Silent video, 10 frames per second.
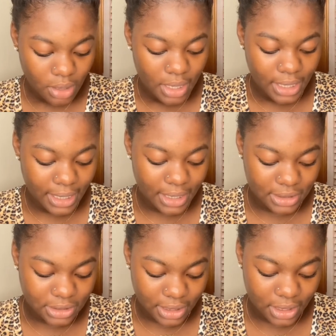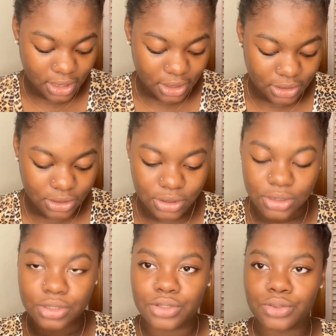and I got
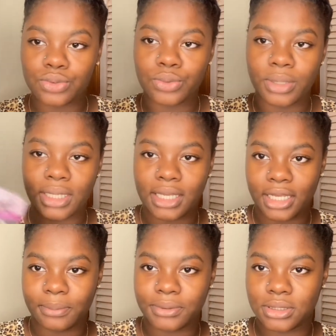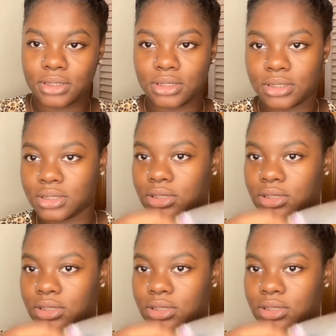two wig caps